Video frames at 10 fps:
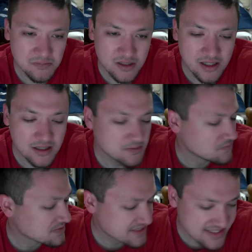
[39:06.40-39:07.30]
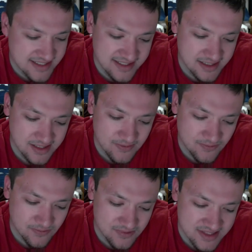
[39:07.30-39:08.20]
But we'll
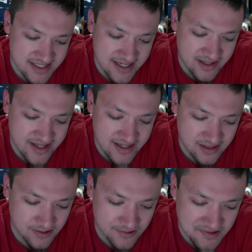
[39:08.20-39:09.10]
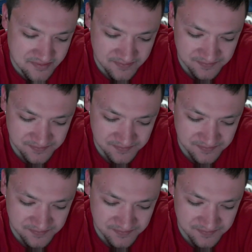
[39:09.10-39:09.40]
see how that goes.